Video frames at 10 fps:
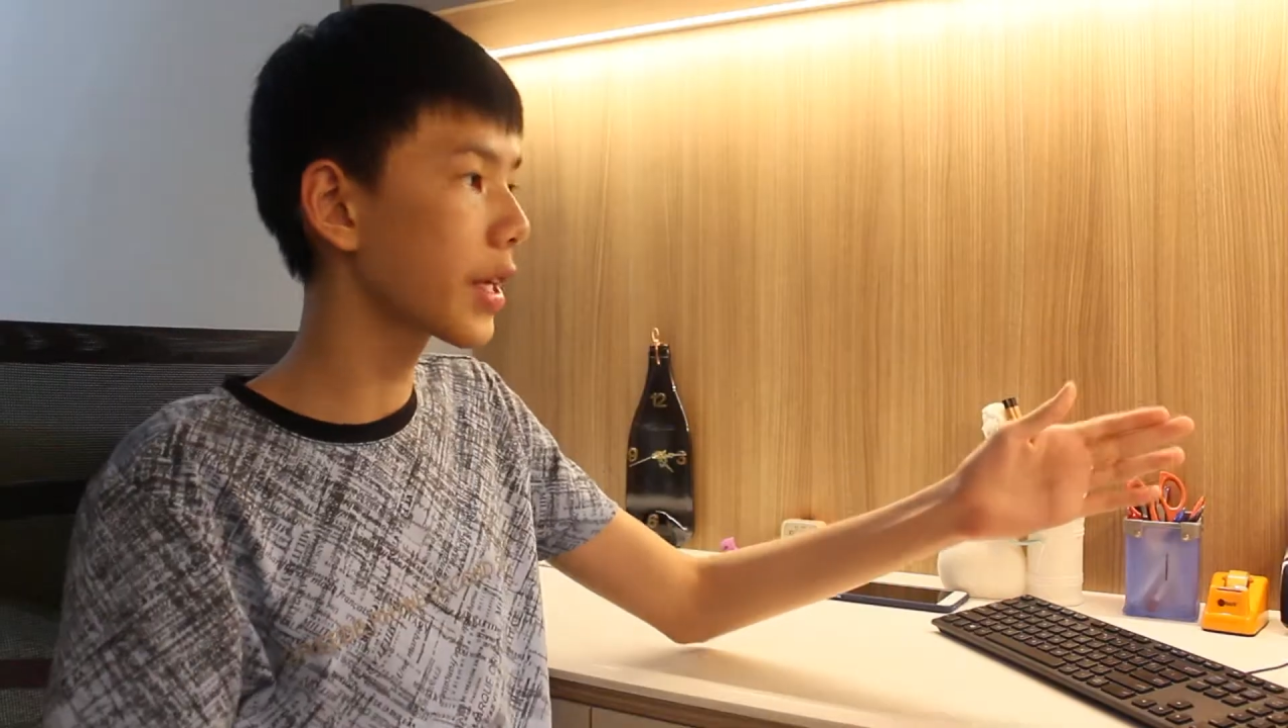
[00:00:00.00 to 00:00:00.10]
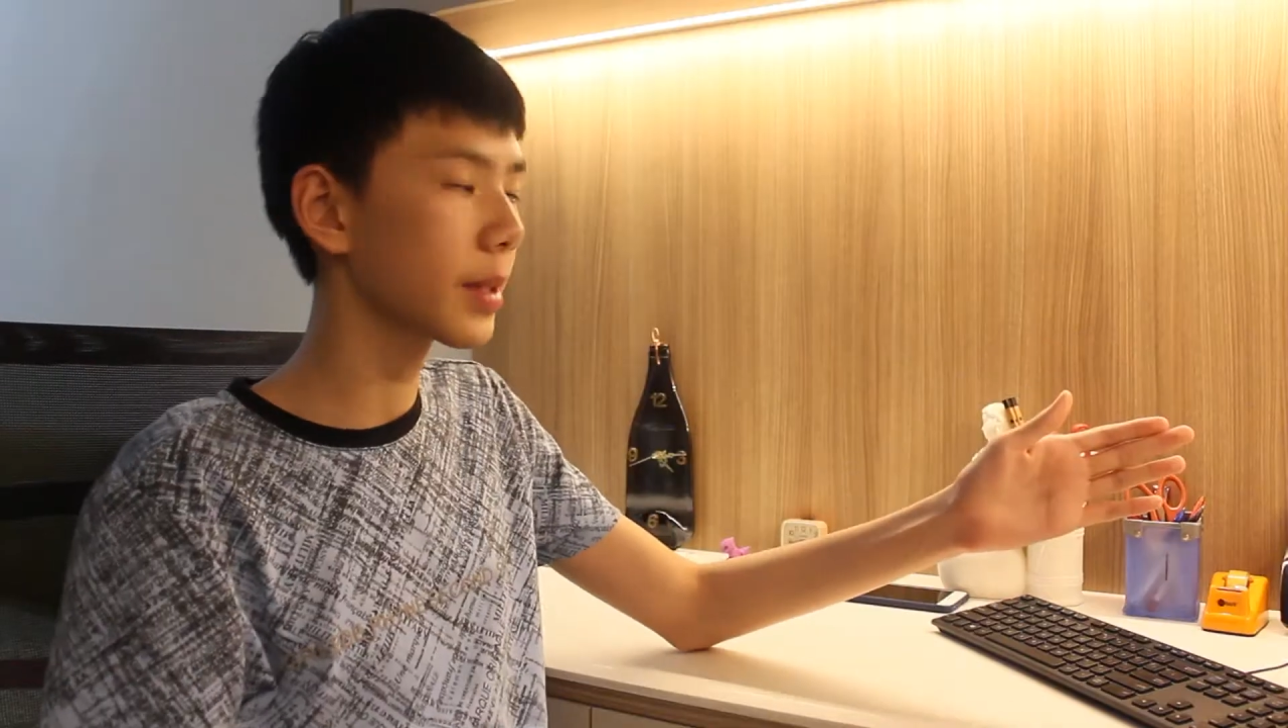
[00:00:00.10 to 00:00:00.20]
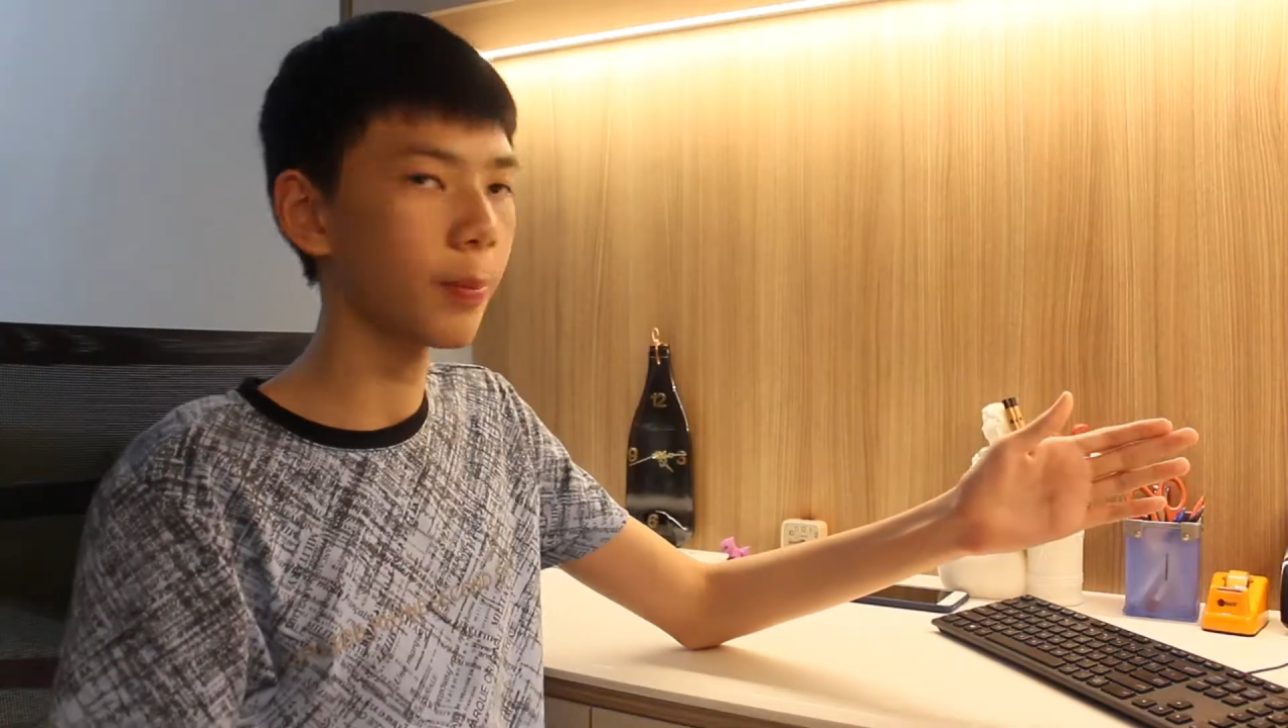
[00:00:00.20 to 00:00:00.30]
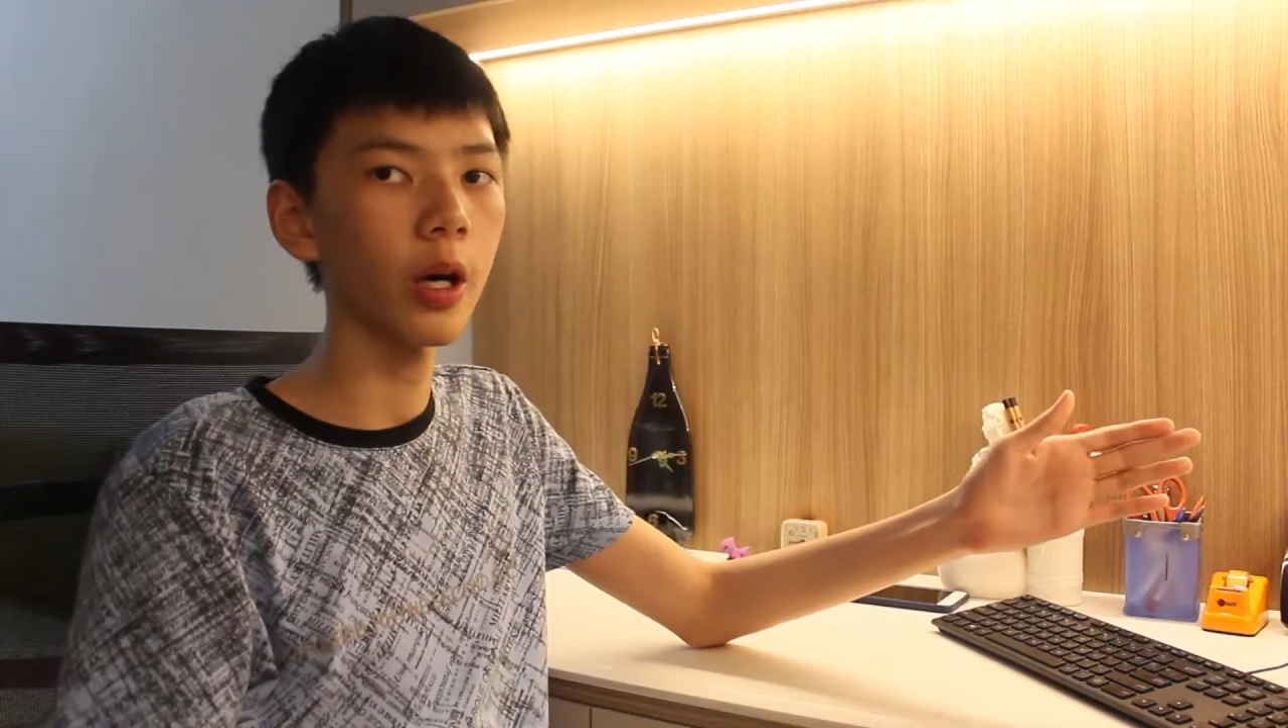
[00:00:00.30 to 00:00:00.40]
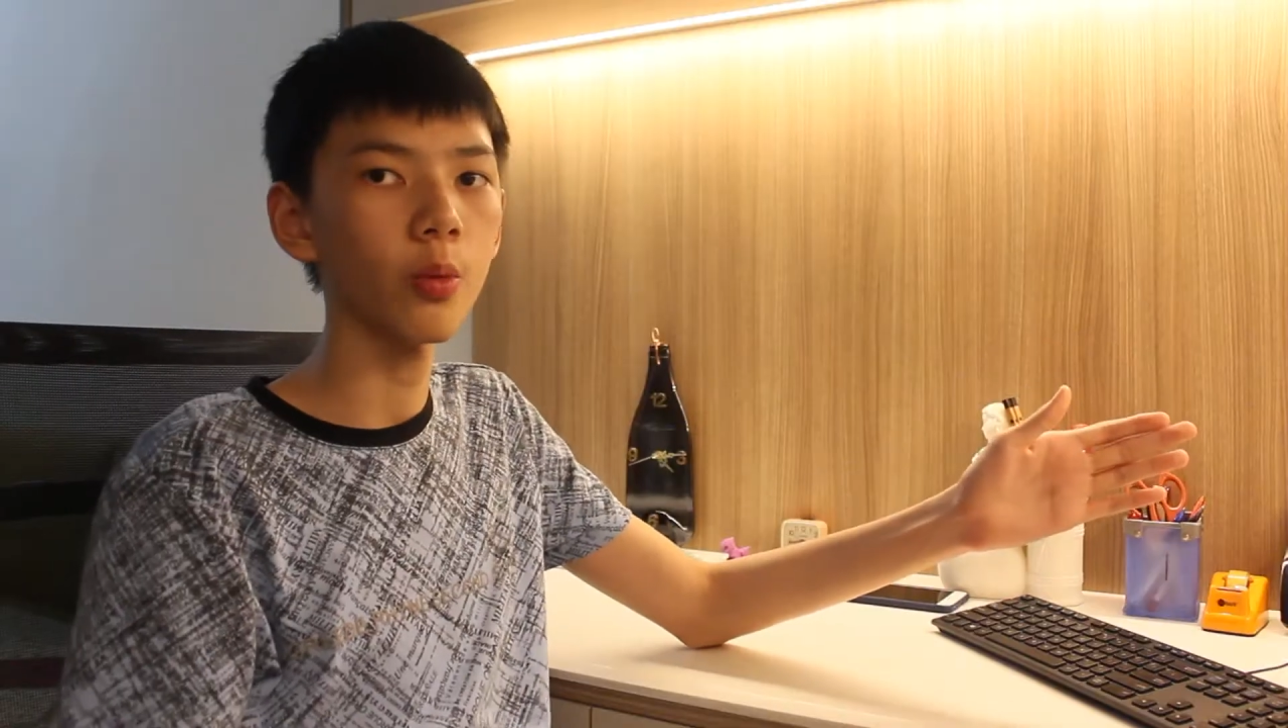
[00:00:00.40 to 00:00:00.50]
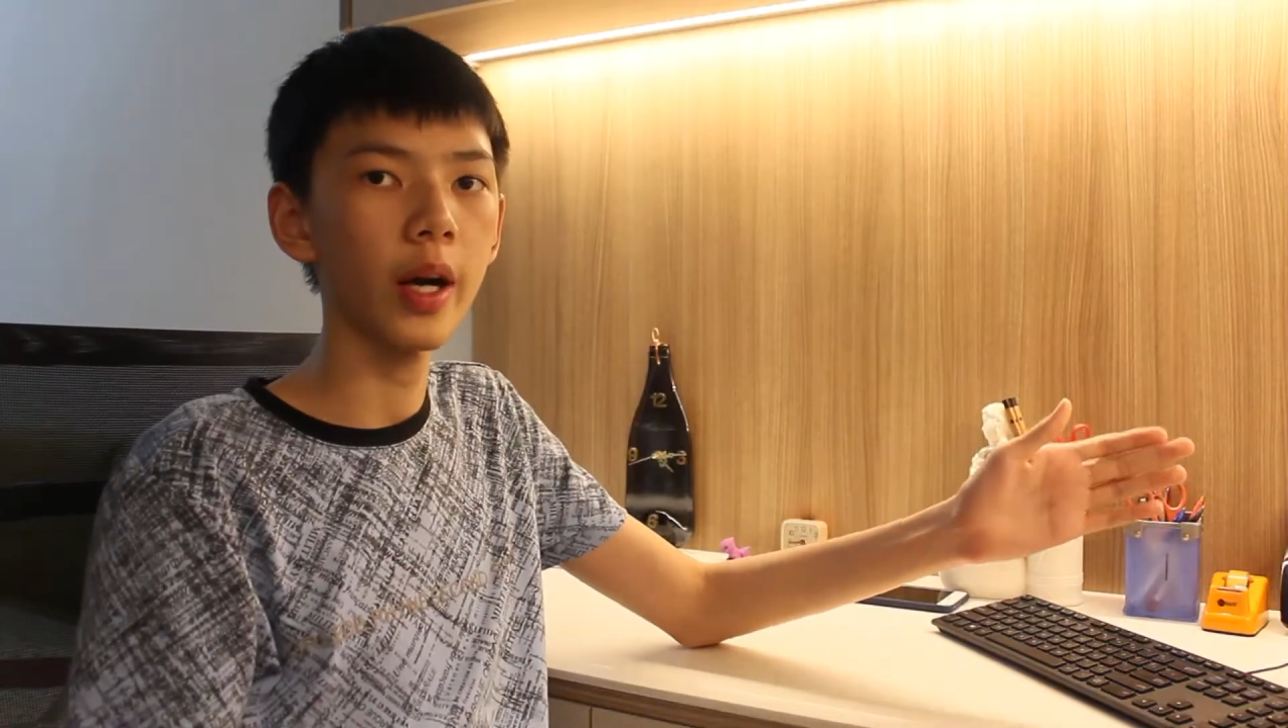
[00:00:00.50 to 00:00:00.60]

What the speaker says: this part